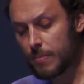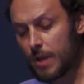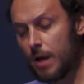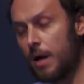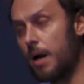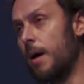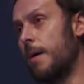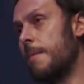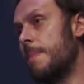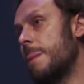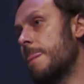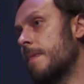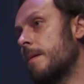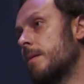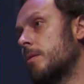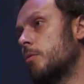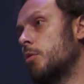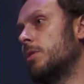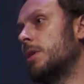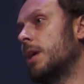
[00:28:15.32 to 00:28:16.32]
uh,
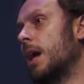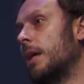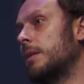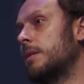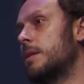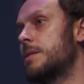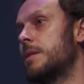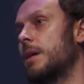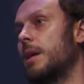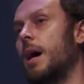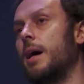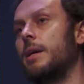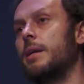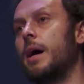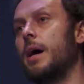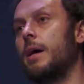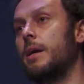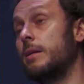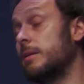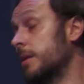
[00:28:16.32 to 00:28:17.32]
Günther Anders and Hannah
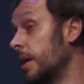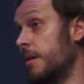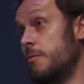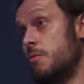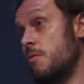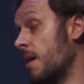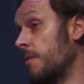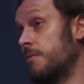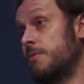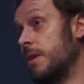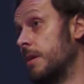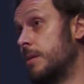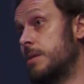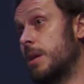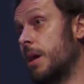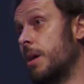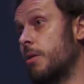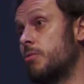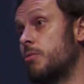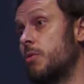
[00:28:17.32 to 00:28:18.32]
Arendt, and everyone thinks
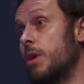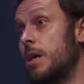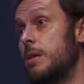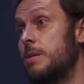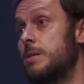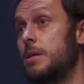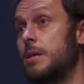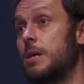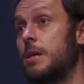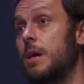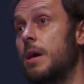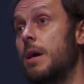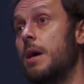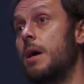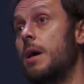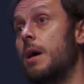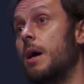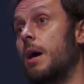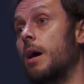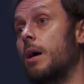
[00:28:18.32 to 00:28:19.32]
they are crazy,
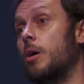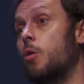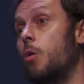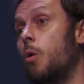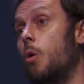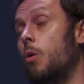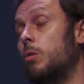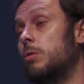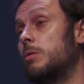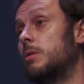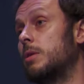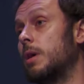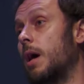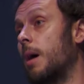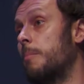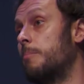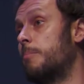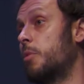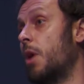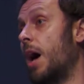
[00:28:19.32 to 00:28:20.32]
uh, hold
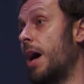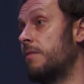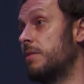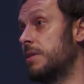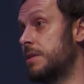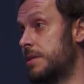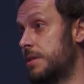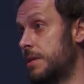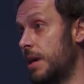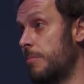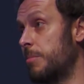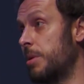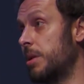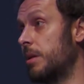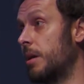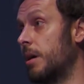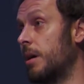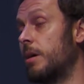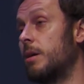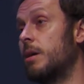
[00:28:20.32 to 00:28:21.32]
a private
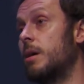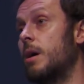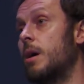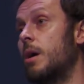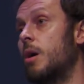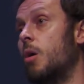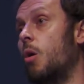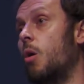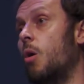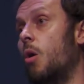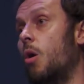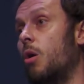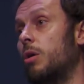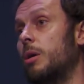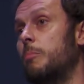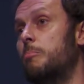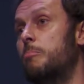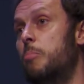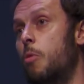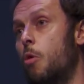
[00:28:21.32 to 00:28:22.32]
seminar on
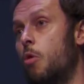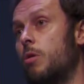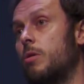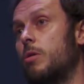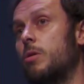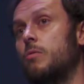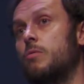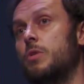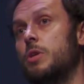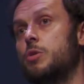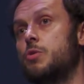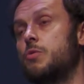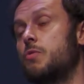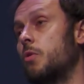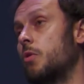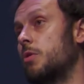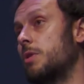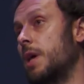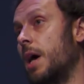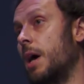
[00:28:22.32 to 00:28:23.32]
a book which
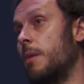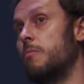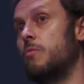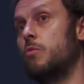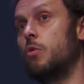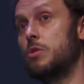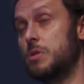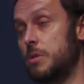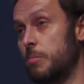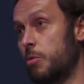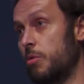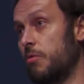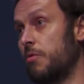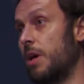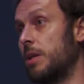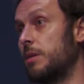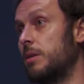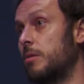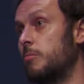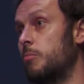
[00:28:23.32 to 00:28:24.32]
for them was a
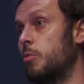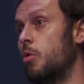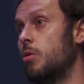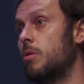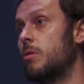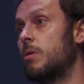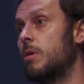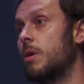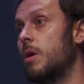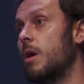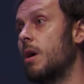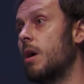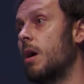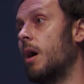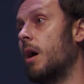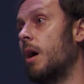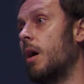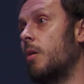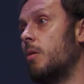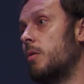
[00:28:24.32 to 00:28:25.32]
prophetic book.
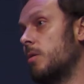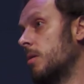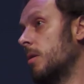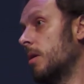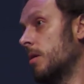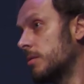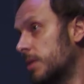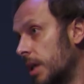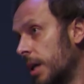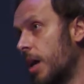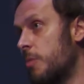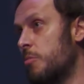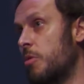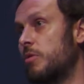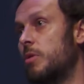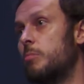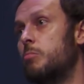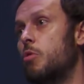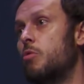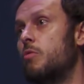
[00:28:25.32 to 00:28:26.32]
Uh, the name
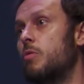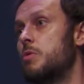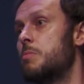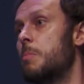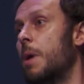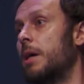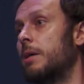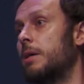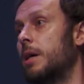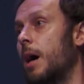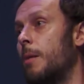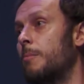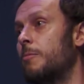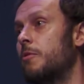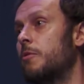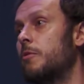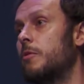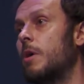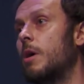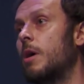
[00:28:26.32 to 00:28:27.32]
of the book was Mein
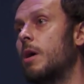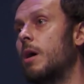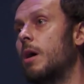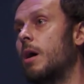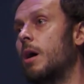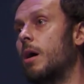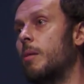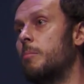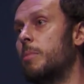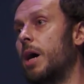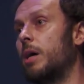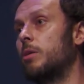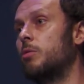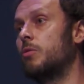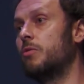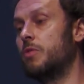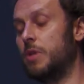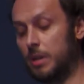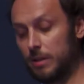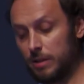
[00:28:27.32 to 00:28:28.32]
Kampf uh, by
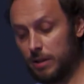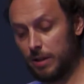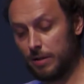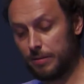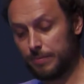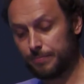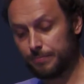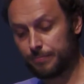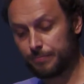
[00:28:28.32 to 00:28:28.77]
Adolf Hitler.